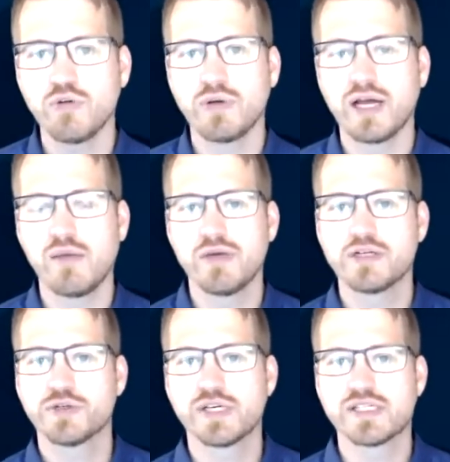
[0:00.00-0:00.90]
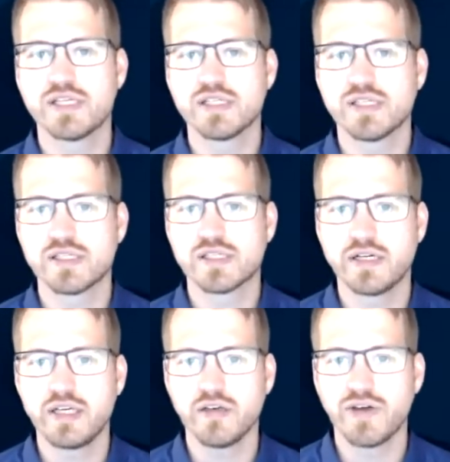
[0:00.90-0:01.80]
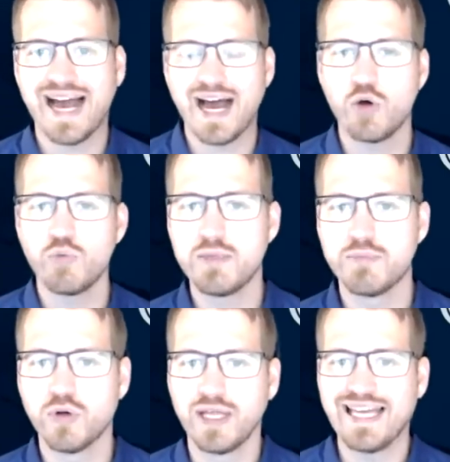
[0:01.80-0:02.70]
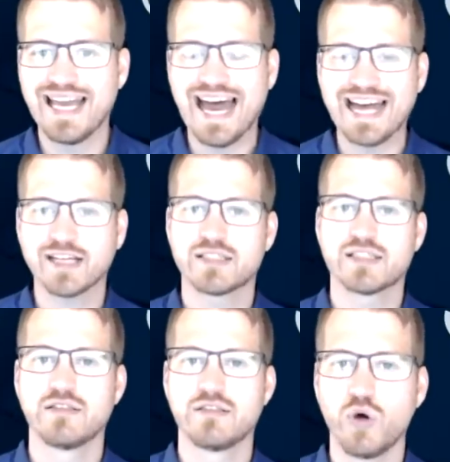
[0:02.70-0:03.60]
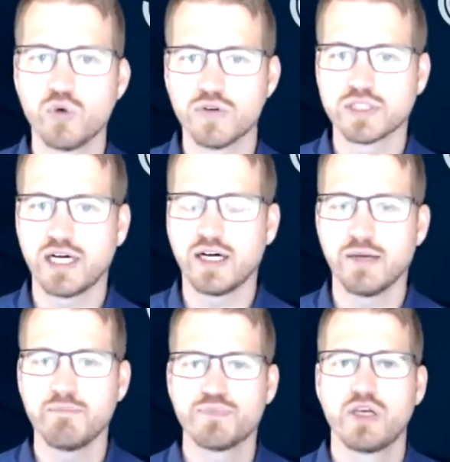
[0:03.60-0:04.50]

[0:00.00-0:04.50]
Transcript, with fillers: biometrics is the study of how people act over time.